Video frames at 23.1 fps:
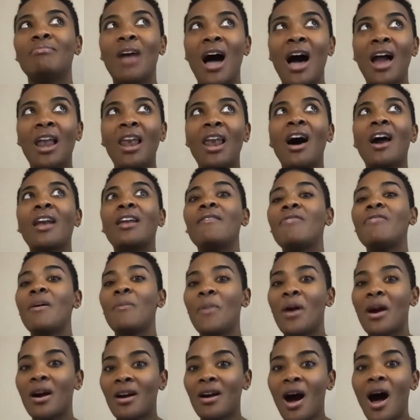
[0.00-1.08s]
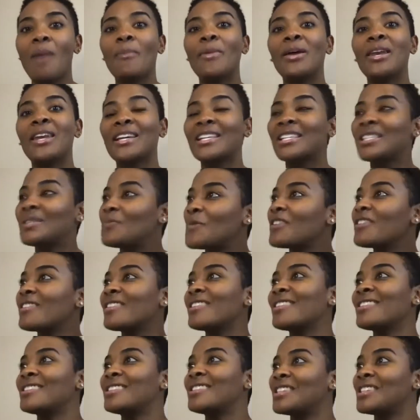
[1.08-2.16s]
a lot of them are common
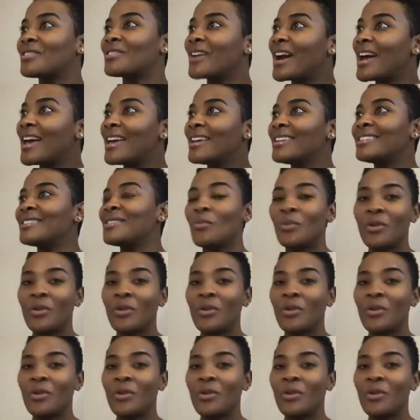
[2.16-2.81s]
experiences, right?